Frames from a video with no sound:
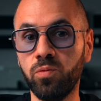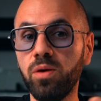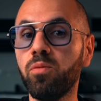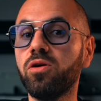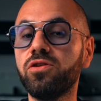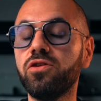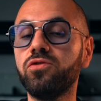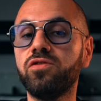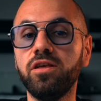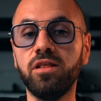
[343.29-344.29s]
we wanted to
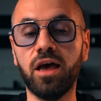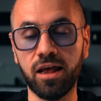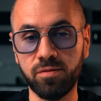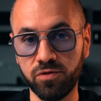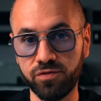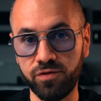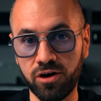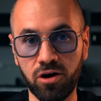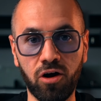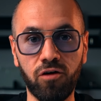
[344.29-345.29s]
see the
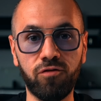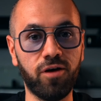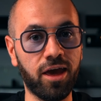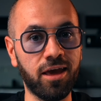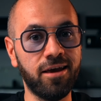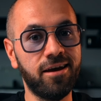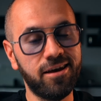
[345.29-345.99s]
atmosphere of a